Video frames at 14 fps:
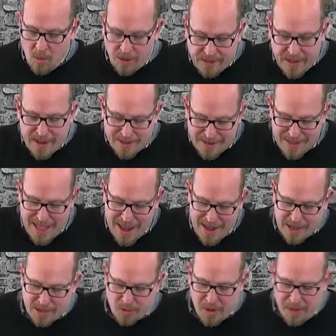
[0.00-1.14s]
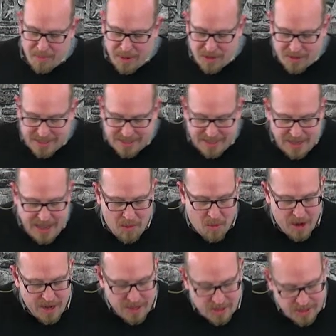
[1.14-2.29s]
We'll dig into that next week, but you see, I
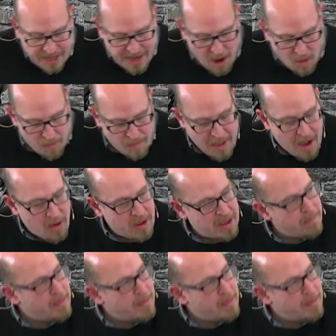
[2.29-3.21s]
wanted to see how, how he